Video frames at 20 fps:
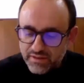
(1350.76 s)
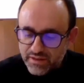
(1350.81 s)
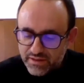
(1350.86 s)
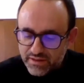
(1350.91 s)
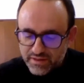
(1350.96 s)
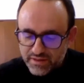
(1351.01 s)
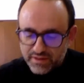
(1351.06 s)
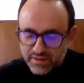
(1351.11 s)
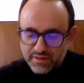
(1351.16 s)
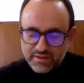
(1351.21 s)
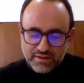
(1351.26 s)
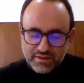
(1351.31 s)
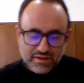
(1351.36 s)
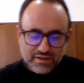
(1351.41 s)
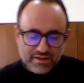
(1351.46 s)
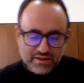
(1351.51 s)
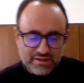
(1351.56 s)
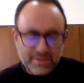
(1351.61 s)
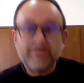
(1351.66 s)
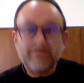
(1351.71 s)
you. That's
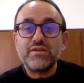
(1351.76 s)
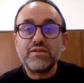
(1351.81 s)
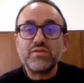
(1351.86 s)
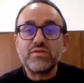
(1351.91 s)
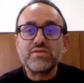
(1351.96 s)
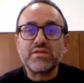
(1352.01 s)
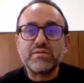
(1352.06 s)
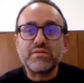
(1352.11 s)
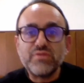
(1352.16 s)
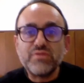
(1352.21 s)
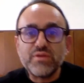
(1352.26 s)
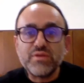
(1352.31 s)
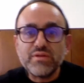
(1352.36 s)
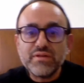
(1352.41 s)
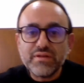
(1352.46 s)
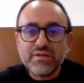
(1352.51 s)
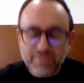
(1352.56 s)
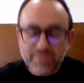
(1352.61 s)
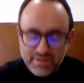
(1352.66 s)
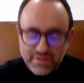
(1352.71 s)
an interesting view.
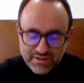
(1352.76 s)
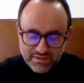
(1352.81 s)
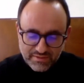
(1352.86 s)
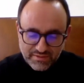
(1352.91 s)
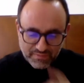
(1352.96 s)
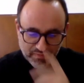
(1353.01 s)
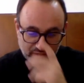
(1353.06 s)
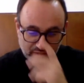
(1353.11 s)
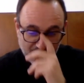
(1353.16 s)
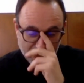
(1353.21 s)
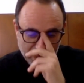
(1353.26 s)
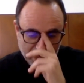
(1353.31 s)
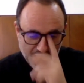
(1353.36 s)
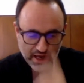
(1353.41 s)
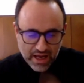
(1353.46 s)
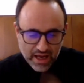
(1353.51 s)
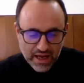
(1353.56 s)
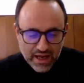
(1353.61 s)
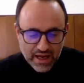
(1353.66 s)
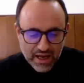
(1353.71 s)

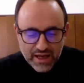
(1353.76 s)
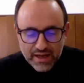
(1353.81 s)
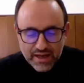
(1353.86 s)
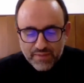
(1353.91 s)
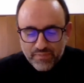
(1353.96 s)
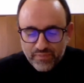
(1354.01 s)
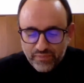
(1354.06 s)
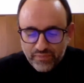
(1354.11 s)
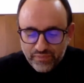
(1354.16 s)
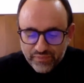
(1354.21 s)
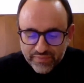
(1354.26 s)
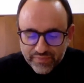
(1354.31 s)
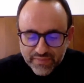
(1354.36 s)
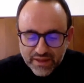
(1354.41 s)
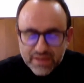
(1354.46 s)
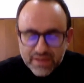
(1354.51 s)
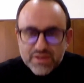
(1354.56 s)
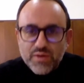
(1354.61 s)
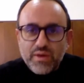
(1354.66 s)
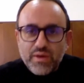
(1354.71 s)
Right.
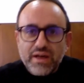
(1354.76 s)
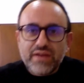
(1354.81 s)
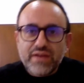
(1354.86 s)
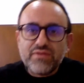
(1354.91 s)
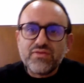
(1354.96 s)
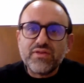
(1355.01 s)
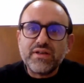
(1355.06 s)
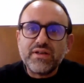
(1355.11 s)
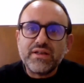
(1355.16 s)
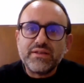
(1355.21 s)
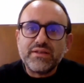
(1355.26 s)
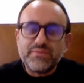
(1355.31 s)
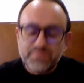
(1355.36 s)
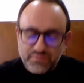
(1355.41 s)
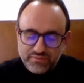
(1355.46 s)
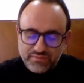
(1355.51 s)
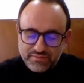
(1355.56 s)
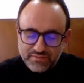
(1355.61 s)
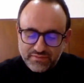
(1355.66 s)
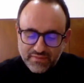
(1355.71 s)
So I've,
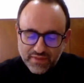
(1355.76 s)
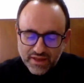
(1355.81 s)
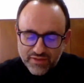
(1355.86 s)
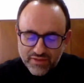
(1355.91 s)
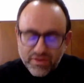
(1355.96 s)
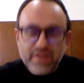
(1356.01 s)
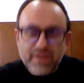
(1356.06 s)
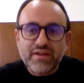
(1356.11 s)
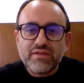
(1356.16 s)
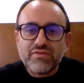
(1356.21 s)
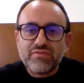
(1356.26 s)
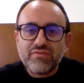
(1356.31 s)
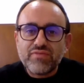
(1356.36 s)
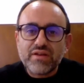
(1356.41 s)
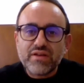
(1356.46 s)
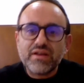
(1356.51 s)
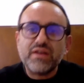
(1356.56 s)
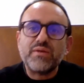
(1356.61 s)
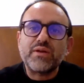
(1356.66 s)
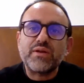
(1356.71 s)
if
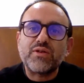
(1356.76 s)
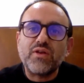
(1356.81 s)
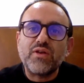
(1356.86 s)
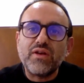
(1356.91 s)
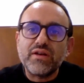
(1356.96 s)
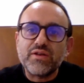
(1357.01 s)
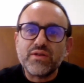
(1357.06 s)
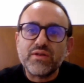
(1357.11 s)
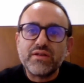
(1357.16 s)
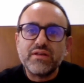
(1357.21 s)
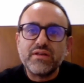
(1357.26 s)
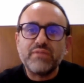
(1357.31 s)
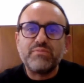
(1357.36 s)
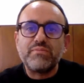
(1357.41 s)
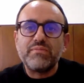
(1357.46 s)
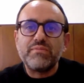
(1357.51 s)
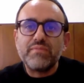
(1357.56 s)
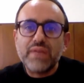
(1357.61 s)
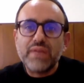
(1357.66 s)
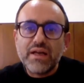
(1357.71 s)
I can recall,
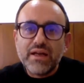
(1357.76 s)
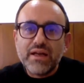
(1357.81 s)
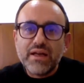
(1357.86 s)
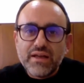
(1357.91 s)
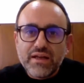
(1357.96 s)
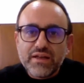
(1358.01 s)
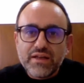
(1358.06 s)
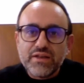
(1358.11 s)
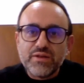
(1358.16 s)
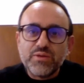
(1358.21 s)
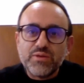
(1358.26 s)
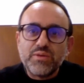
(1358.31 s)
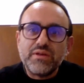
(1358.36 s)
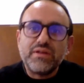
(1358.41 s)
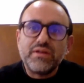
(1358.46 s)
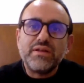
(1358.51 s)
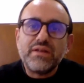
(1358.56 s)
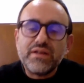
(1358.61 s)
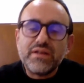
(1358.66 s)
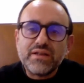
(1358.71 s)
you
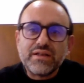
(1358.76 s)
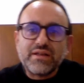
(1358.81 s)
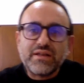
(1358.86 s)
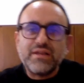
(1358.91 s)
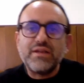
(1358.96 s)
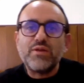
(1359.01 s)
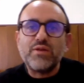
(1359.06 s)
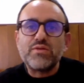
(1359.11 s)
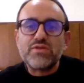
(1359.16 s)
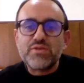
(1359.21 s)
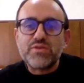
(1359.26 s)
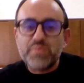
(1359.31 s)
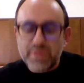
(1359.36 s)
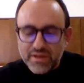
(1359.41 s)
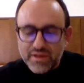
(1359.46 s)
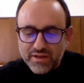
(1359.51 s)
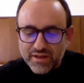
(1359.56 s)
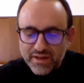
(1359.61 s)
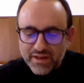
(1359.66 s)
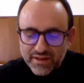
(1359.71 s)
were a keynote
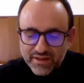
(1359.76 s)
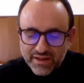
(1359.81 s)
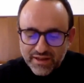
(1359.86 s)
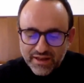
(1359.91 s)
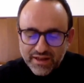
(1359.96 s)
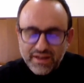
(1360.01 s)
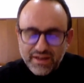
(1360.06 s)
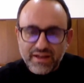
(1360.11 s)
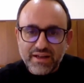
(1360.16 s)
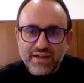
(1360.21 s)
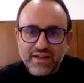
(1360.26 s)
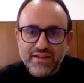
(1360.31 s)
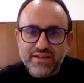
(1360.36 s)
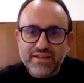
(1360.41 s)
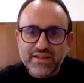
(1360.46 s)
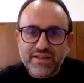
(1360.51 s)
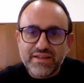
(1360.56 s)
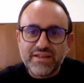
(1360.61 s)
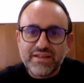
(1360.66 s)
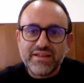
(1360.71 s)
speaker
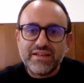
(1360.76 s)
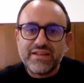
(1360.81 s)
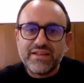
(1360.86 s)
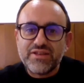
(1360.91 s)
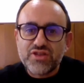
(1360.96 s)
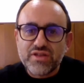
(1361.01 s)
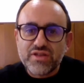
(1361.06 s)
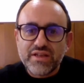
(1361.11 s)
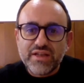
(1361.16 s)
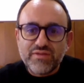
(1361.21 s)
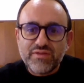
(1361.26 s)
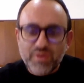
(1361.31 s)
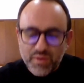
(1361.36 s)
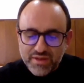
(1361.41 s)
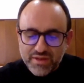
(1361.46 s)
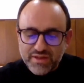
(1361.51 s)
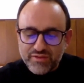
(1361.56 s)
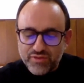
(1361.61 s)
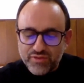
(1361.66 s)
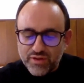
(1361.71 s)
in Geneva.
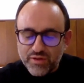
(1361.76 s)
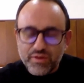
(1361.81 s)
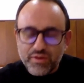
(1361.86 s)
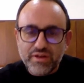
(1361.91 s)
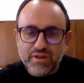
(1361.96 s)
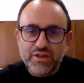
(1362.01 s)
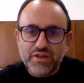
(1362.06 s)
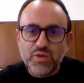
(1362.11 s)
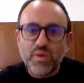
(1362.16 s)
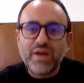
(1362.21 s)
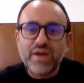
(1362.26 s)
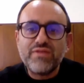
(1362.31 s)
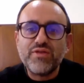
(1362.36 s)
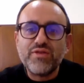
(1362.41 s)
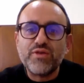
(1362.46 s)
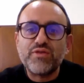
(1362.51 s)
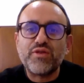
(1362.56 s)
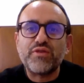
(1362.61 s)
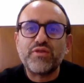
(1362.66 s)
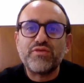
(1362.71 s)
Was it for UEFA
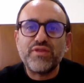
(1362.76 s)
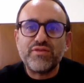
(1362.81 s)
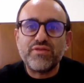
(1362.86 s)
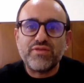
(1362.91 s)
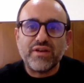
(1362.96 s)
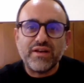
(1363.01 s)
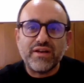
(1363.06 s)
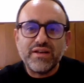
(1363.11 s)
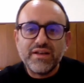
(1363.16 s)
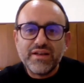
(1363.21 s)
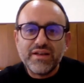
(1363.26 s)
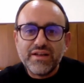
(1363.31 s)
or for FIFA?